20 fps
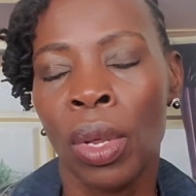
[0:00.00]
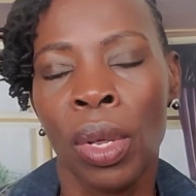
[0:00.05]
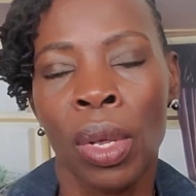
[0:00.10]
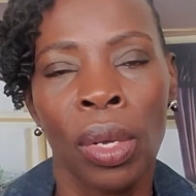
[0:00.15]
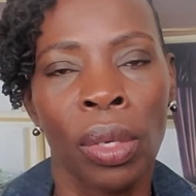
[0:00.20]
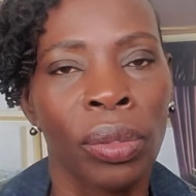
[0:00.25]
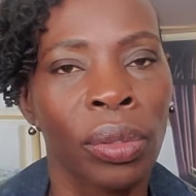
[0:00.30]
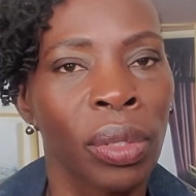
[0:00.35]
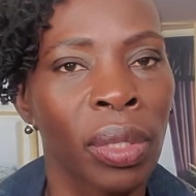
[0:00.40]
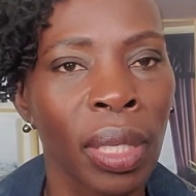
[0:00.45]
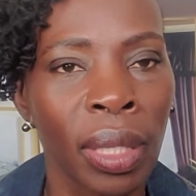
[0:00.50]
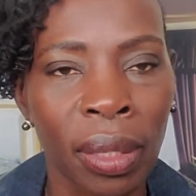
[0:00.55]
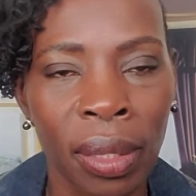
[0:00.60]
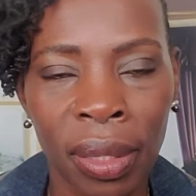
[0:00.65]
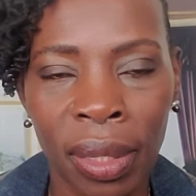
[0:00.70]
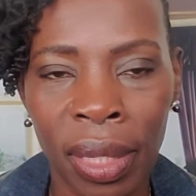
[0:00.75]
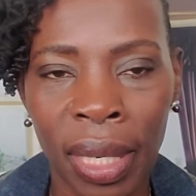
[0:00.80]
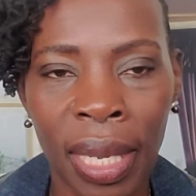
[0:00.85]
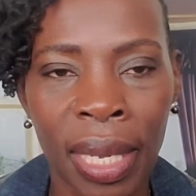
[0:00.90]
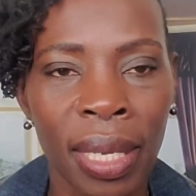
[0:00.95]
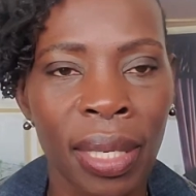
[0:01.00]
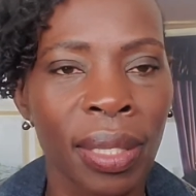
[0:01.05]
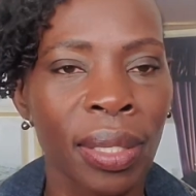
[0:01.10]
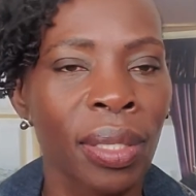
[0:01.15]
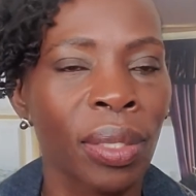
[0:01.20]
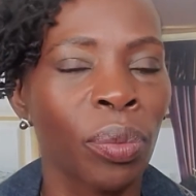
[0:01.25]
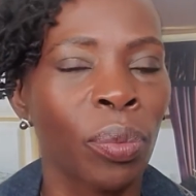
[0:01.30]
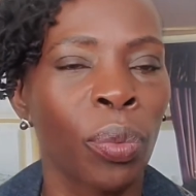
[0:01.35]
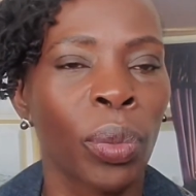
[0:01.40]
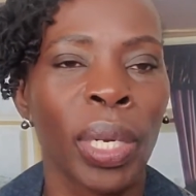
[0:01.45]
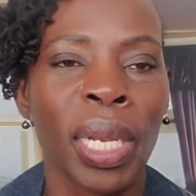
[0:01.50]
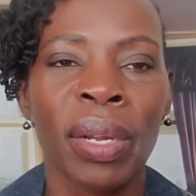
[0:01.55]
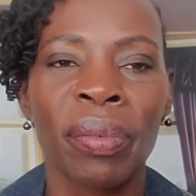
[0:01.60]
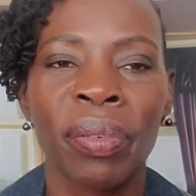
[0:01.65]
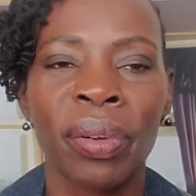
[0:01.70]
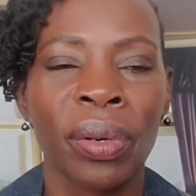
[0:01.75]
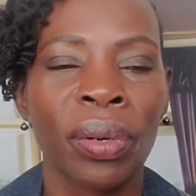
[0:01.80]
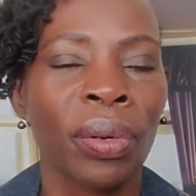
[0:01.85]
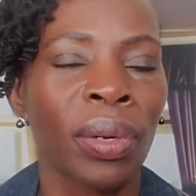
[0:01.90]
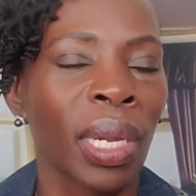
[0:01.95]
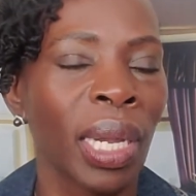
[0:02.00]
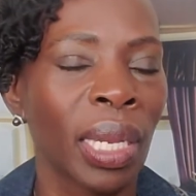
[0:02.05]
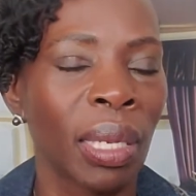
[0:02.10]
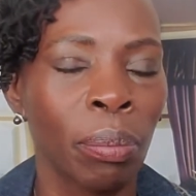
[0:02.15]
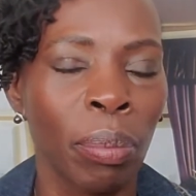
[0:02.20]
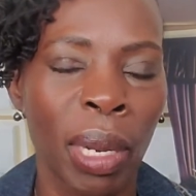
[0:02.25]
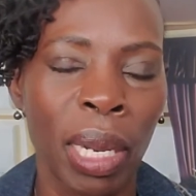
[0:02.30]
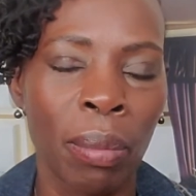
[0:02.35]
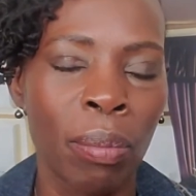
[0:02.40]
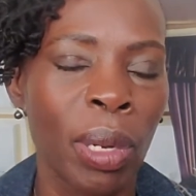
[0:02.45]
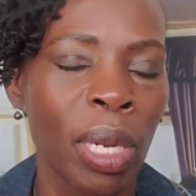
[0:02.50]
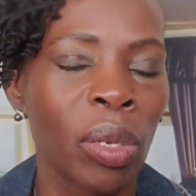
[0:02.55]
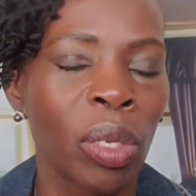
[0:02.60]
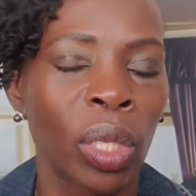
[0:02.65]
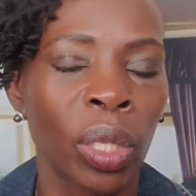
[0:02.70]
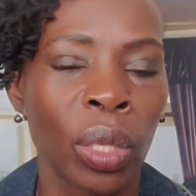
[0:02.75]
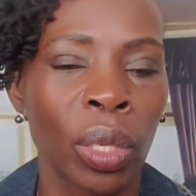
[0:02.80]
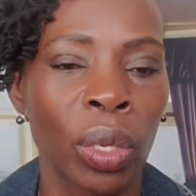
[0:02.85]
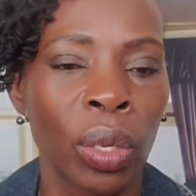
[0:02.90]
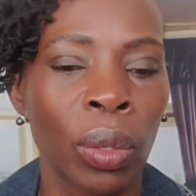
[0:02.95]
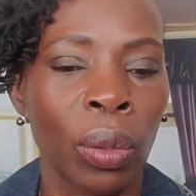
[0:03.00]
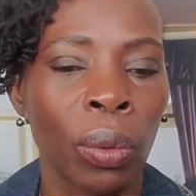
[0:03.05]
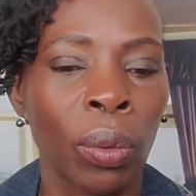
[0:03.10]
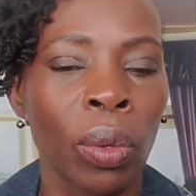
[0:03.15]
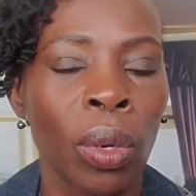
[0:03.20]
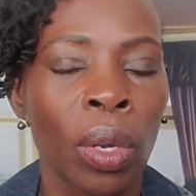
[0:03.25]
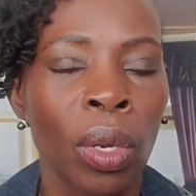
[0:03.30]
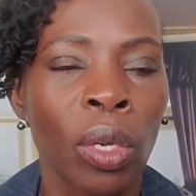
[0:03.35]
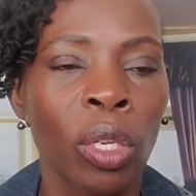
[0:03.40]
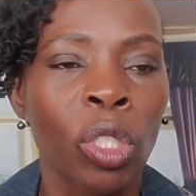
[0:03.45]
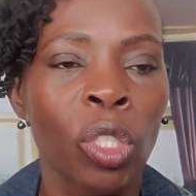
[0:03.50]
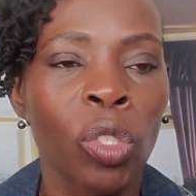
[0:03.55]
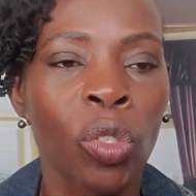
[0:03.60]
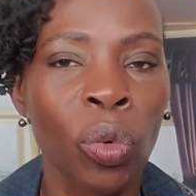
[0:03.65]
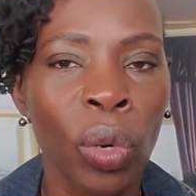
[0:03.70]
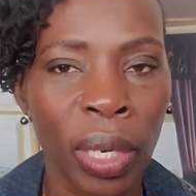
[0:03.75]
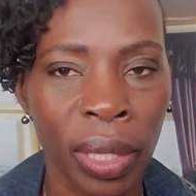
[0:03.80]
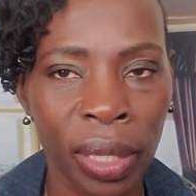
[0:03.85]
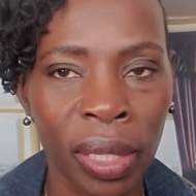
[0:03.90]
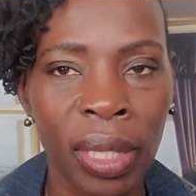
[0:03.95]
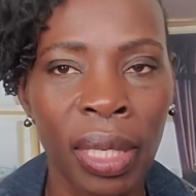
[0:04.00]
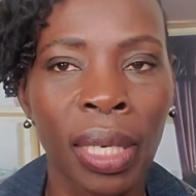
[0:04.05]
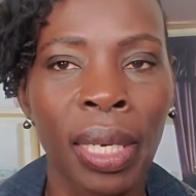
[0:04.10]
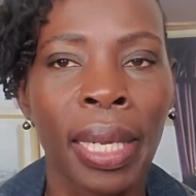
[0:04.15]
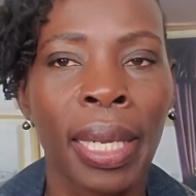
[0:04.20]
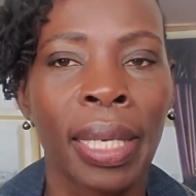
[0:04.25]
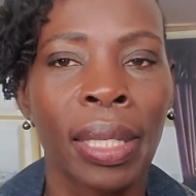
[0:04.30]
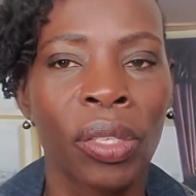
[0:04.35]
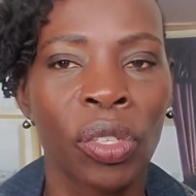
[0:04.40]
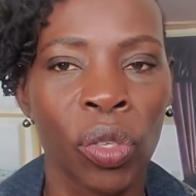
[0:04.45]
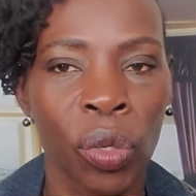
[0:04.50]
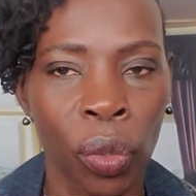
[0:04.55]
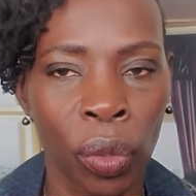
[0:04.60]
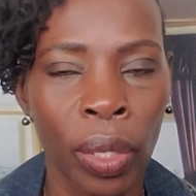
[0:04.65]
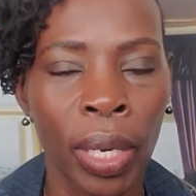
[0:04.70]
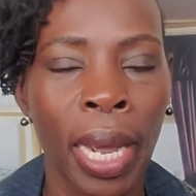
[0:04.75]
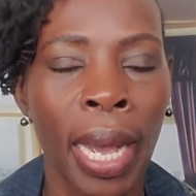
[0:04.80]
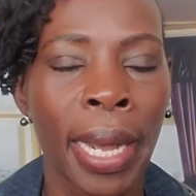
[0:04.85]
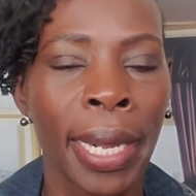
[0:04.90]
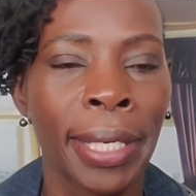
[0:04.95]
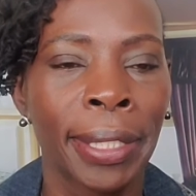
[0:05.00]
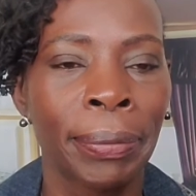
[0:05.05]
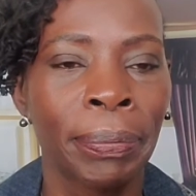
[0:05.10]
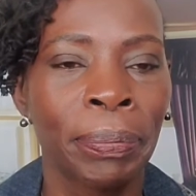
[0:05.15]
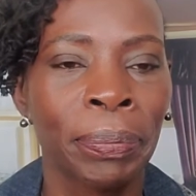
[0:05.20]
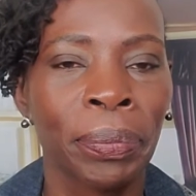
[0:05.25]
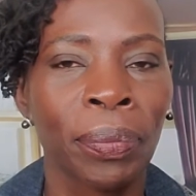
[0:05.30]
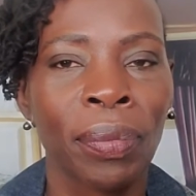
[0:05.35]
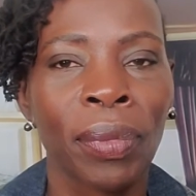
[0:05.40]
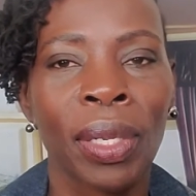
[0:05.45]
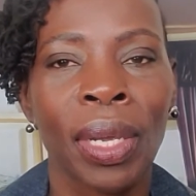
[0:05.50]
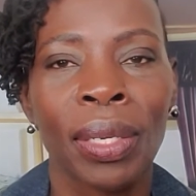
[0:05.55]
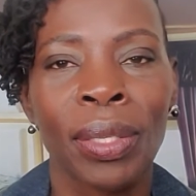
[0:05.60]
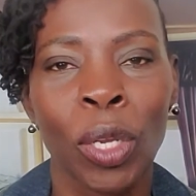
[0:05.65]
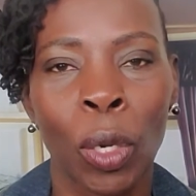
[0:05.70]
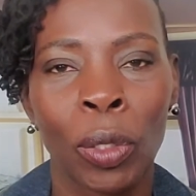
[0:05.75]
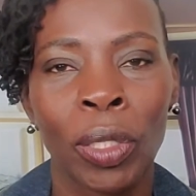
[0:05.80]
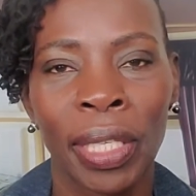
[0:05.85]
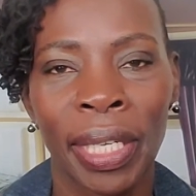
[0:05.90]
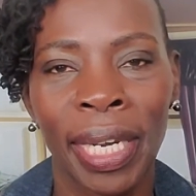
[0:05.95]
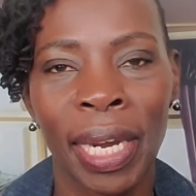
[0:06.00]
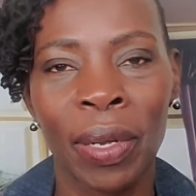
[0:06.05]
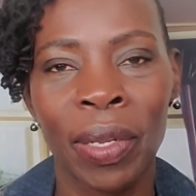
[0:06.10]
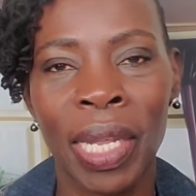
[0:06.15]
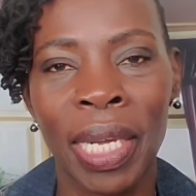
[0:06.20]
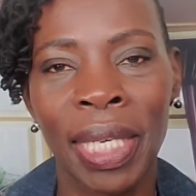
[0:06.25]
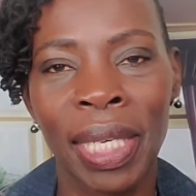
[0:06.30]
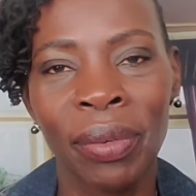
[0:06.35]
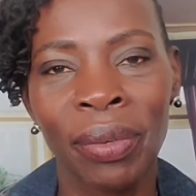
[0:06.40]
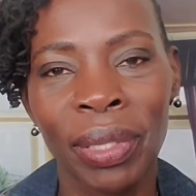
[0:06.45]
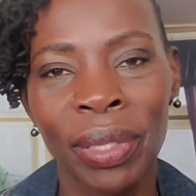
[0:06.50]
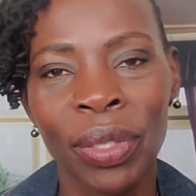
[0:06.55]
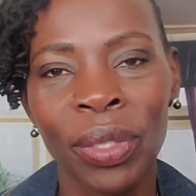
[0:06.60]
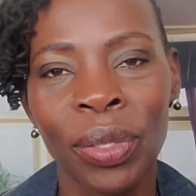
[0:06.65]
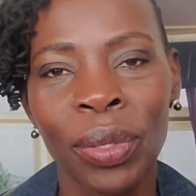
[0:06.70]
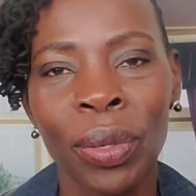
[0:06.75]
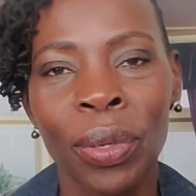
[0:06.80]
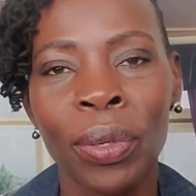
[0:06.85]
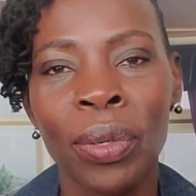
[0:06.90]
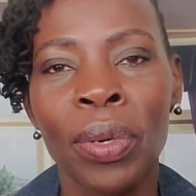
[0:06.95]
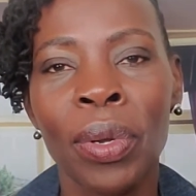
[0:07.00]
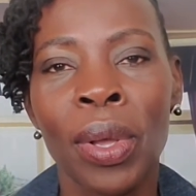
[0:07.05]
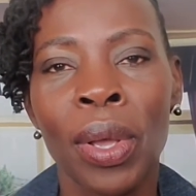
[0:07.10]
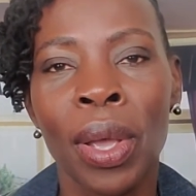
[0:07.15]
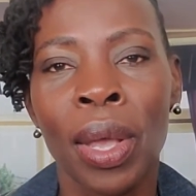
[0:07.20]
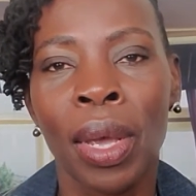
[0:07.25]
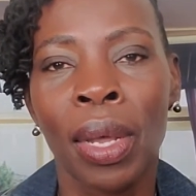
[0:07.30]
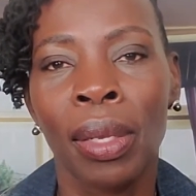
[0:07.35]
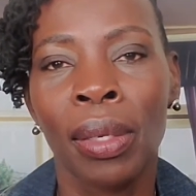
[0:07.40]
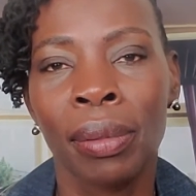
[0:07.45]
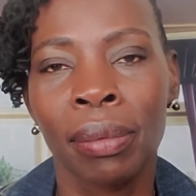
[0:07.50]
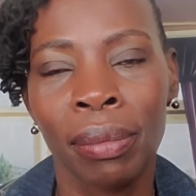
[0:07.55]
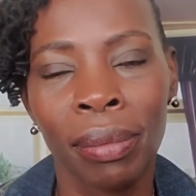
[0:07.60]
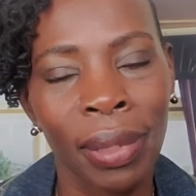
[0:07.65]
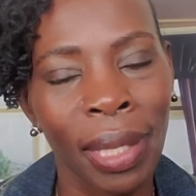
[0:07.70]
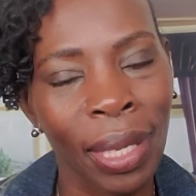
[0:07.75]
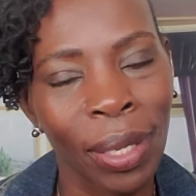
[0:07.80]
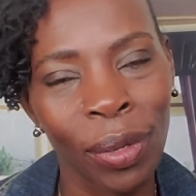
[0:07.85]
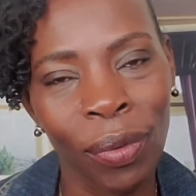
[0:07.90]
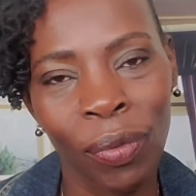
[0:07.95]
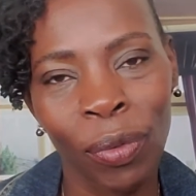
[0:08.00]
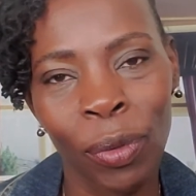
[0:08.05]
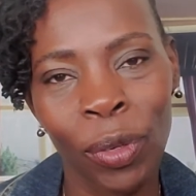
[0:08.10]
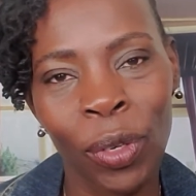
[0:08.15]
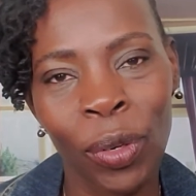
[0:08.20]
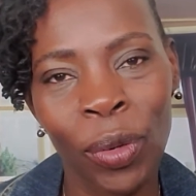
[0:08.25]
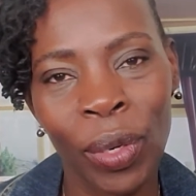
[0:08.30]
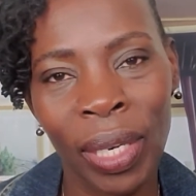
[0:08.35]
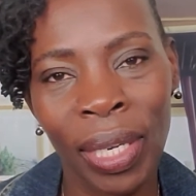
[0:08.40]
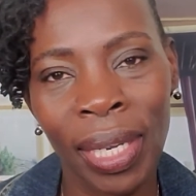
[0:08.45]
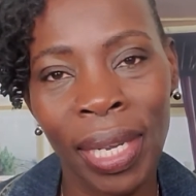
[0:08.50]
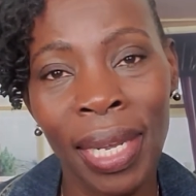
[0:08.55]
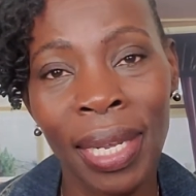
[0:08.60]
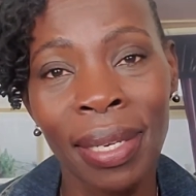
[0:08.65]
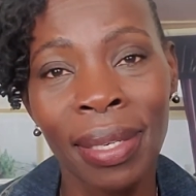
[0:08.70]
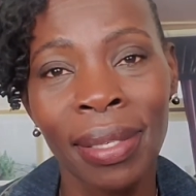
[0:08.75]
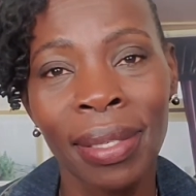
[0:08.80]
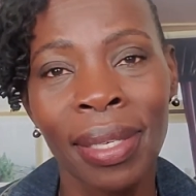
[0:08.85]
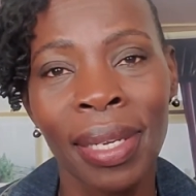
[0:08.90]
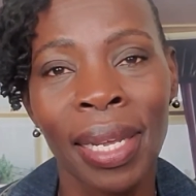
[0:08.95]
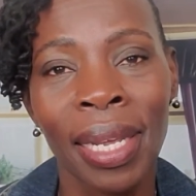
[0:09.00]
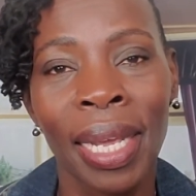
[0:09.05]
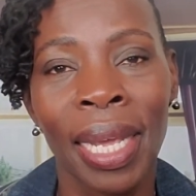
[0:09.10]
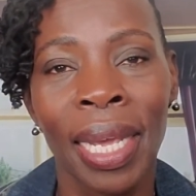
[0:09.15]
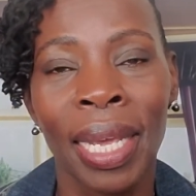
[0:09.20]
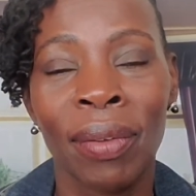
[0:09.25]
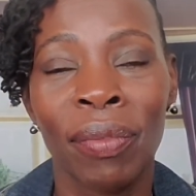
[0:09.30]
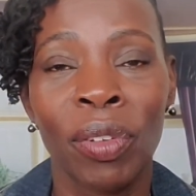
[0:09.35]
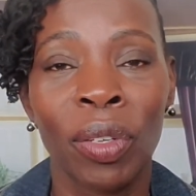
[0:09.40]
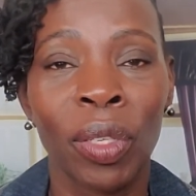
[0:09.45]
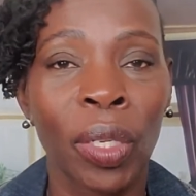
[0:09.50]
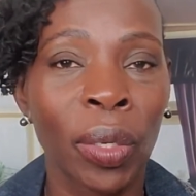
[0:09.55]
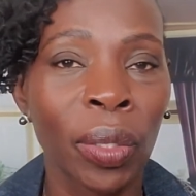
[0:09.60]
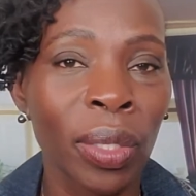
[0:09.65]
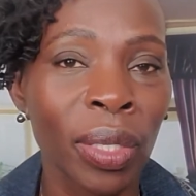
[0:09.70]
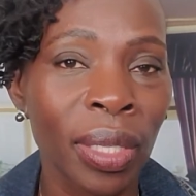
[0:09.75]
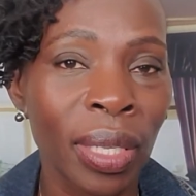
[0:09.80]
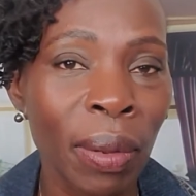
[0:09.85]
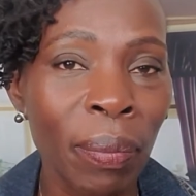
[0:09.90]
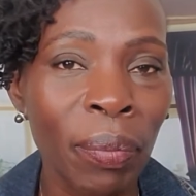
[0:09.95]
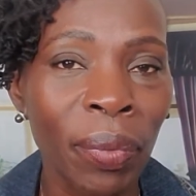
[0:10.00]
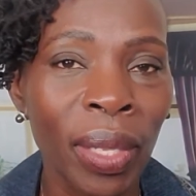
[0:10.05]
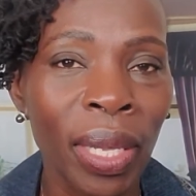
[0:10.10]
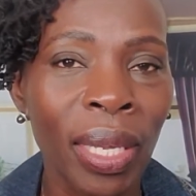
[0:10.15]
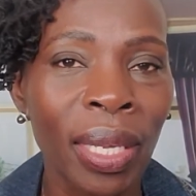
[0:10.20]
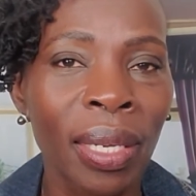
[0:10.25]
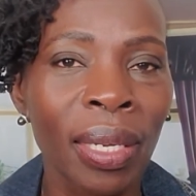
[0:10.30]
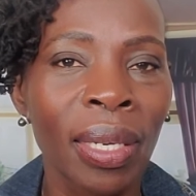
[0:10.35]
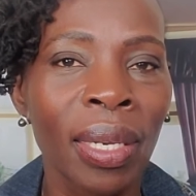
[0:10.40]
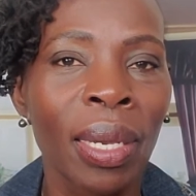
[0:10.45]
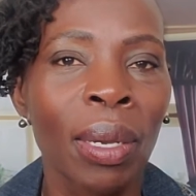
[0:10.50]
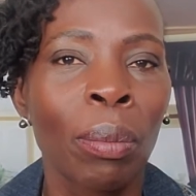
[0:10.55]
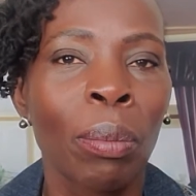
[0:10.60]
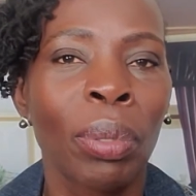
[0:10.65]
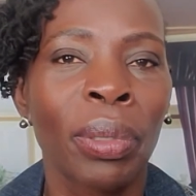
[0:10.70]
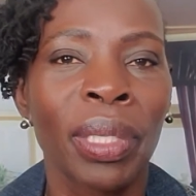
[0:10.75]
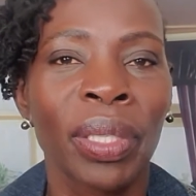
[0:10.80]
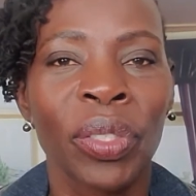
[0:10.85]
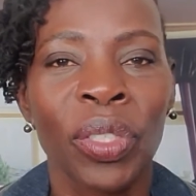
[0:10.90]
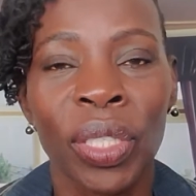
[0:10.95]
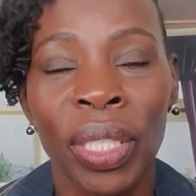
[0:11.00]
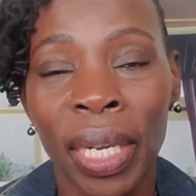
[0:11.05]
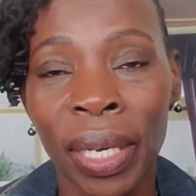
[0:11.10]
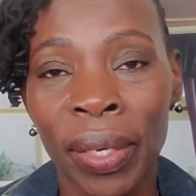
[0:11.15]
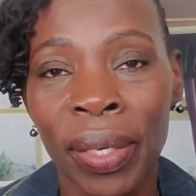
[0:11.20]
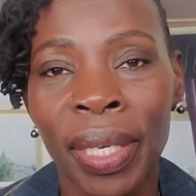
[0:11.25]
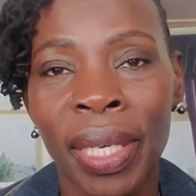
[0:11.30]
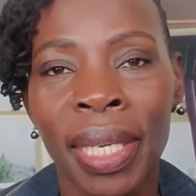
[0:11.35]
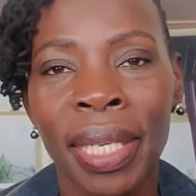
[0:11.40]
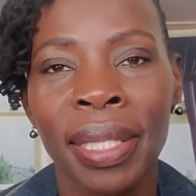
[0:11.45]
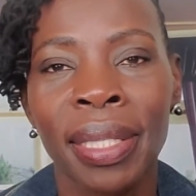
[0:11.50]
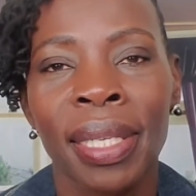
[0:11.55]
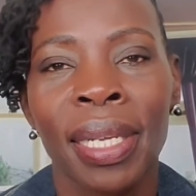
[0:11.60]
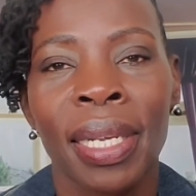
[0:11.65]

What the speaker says: sixth sense, whatever it may mean to you. Trust it. It's your guide. Dr. Caroline Crystal, thank you for tuning in. If you learned something, please share it.